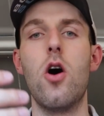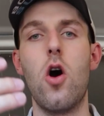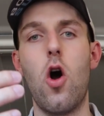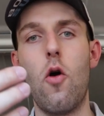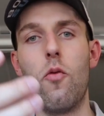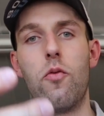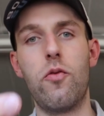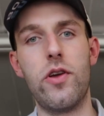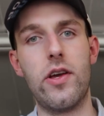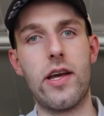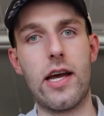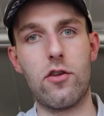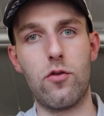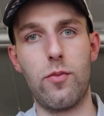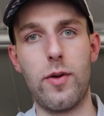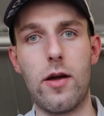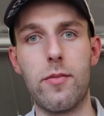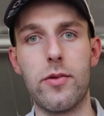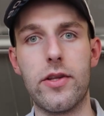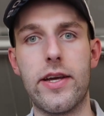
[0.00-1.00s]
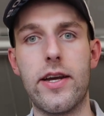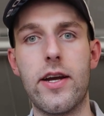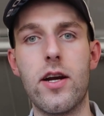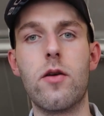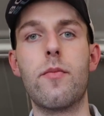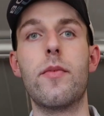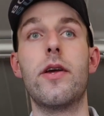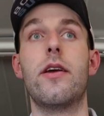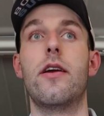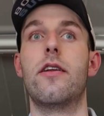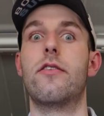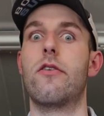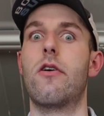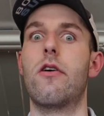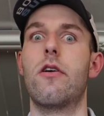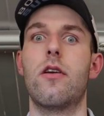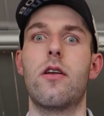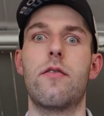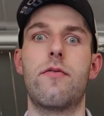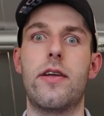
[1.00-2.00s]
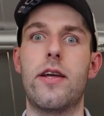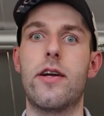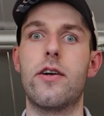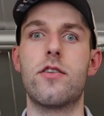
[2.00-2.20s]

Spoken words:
Hopefully you guys will be able to hear me. It's hard enough to